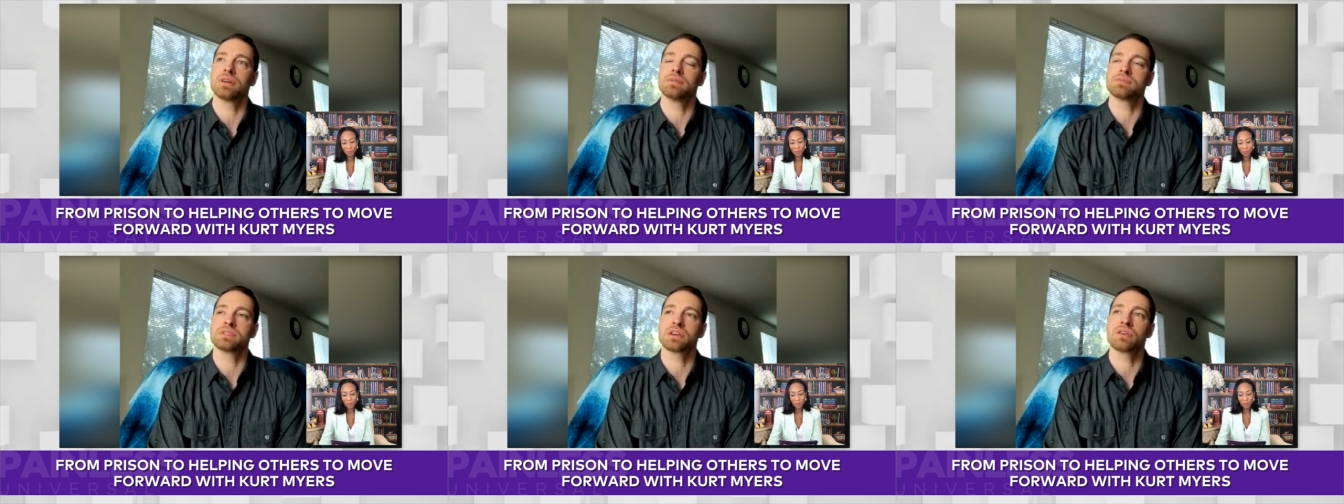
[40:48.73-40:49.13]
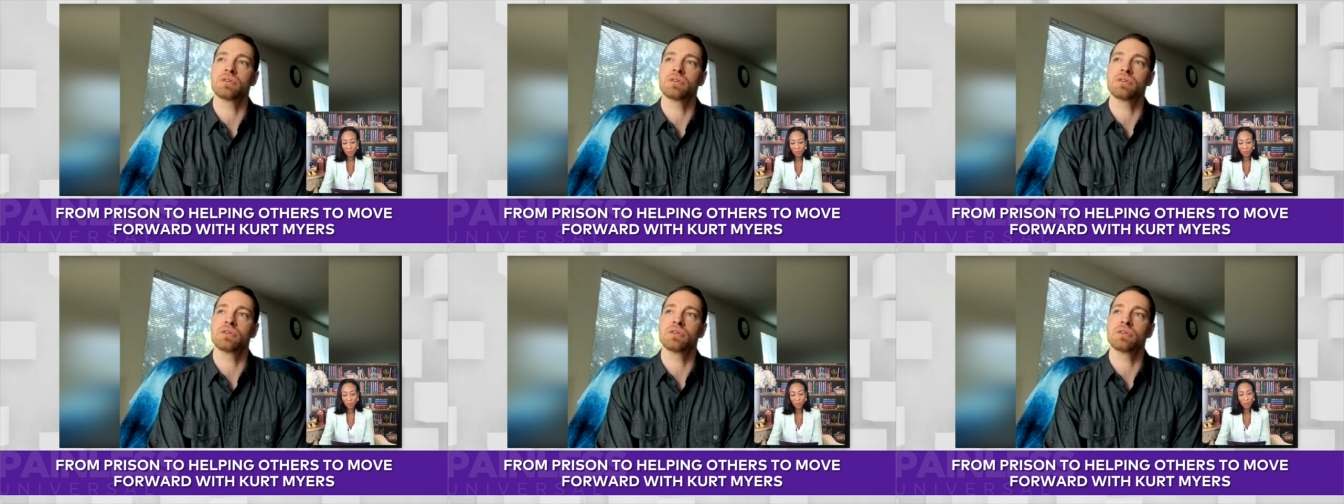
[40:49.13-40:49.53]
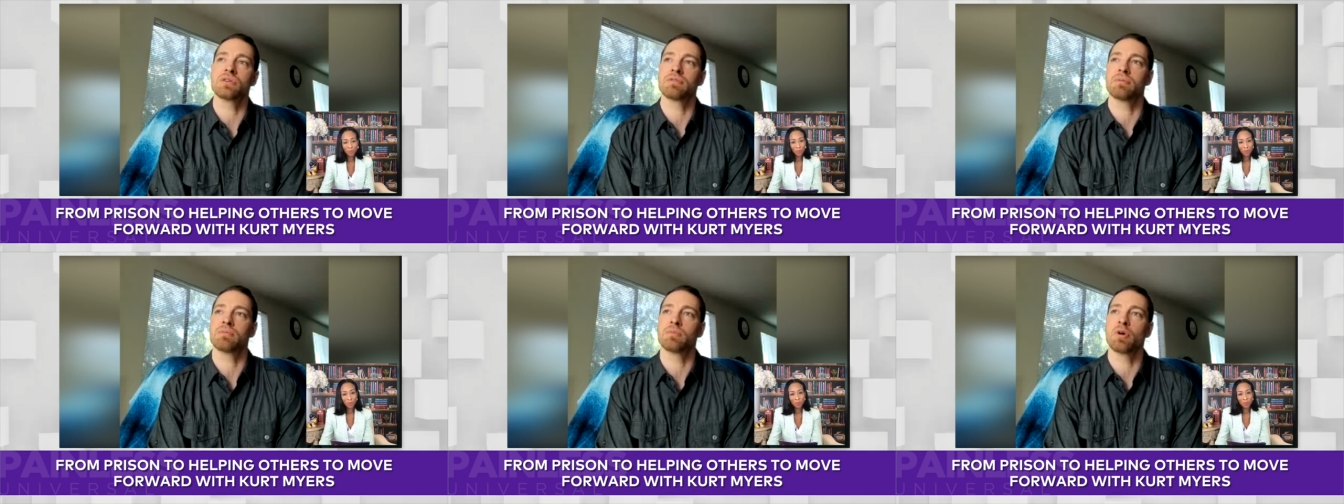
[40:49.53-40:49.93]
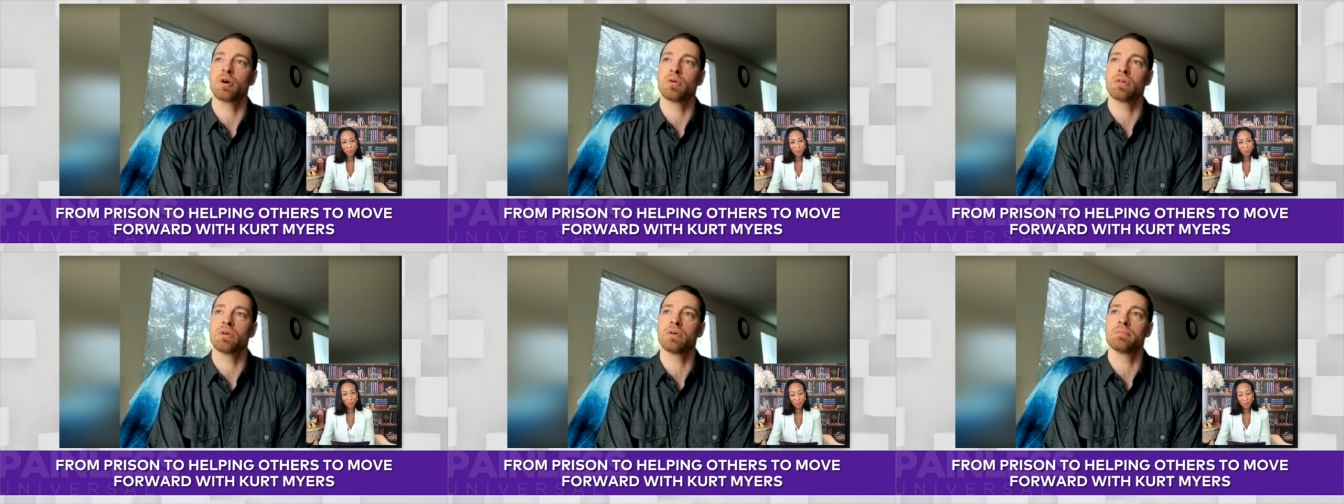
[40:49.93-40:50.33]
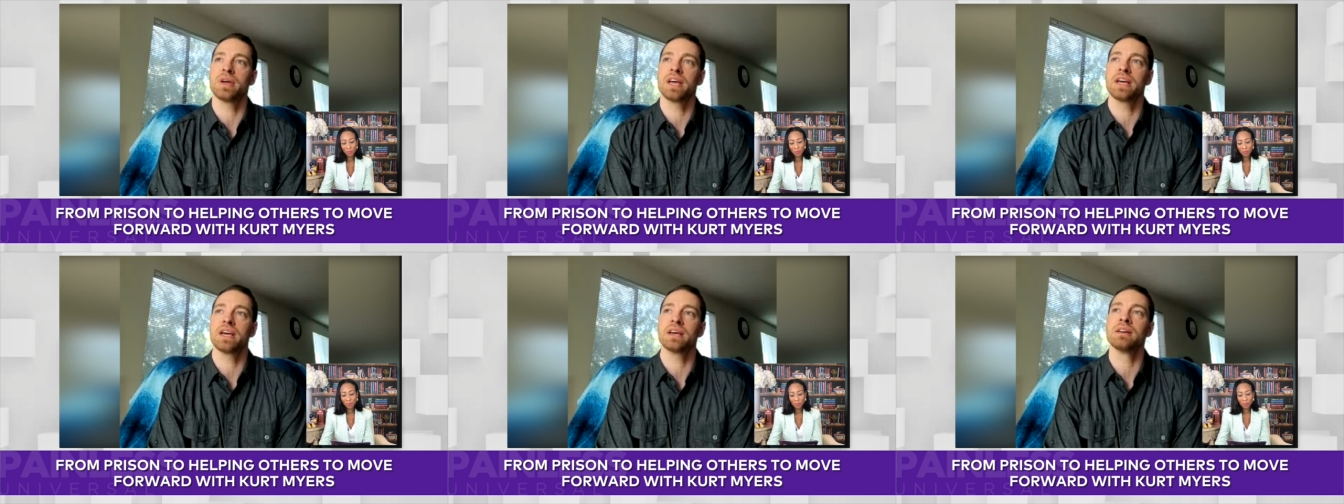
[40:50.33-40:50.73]
it was a quote from Rollo
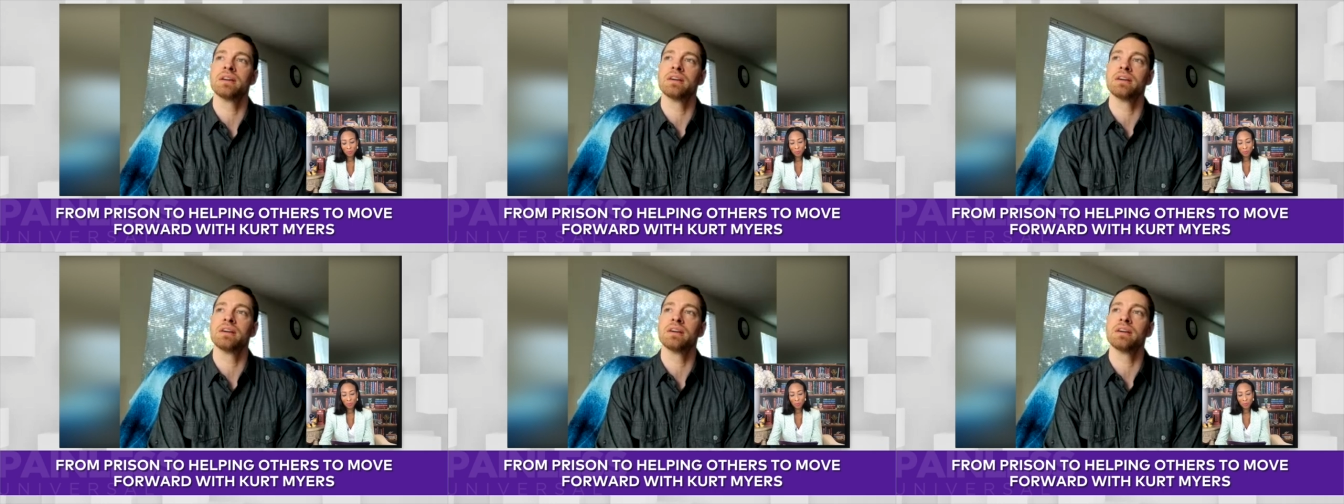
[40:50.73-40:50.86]
May